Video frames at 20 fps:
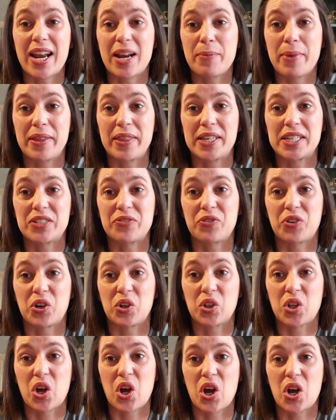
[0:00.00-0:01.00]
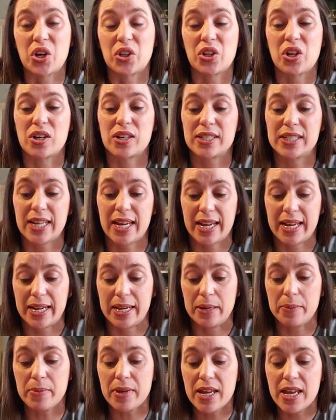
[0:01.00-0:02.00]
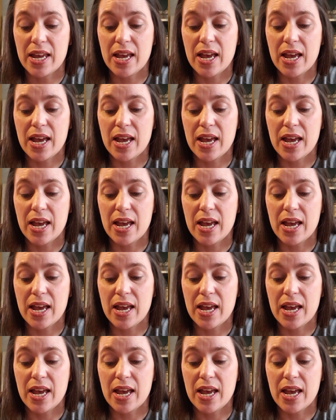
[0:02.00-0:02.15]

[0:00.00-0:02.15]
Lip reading: on my list for a long, long time.